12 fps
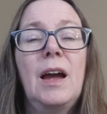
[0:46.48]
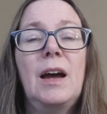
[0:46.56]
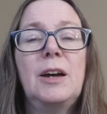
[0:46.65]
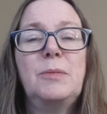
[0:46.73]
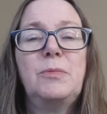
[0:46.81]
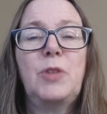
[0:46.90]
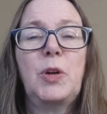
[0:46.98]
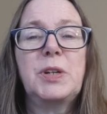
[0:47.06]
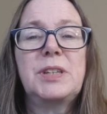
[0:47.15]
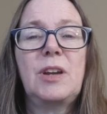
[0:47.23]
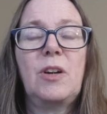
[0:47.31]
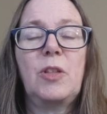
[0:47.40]

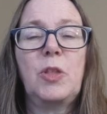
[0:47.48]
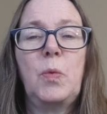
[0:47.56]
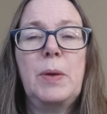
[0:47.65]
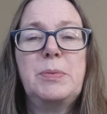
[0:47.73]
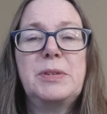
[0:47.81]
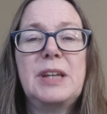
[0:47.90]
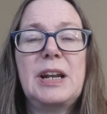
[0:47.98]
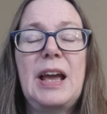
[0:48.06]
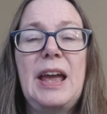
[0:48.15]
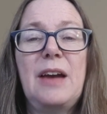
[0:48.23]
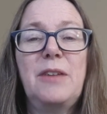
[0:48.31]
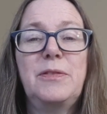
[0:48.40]
focusing on the WIPs that I
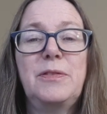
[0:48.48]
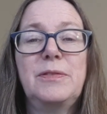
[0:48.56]
have